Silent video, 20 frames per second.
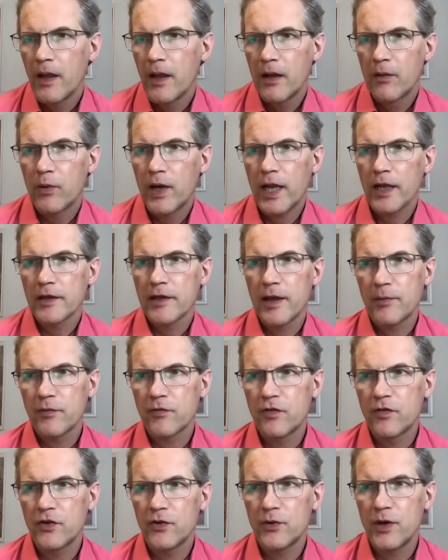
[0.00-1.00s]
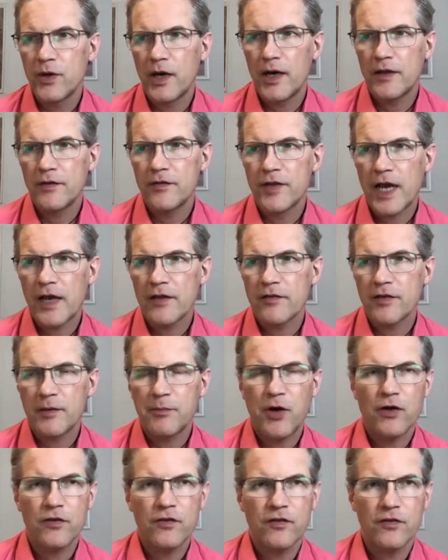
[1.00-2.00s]
Welcome to Jazzy
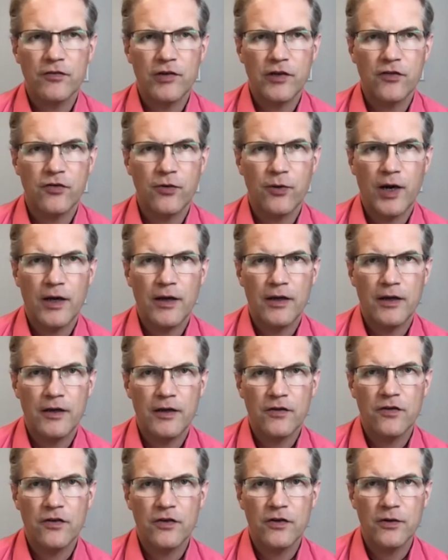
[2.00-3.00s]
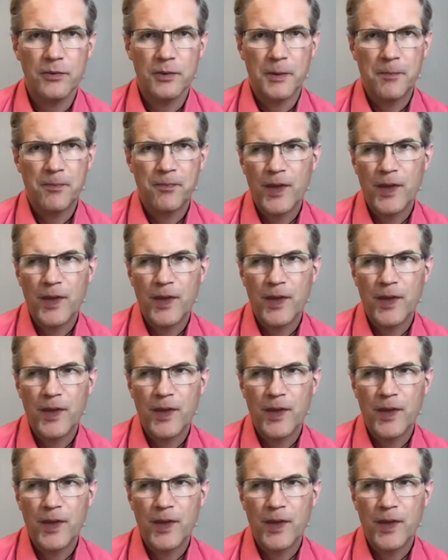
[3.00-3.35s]
Mastery 2.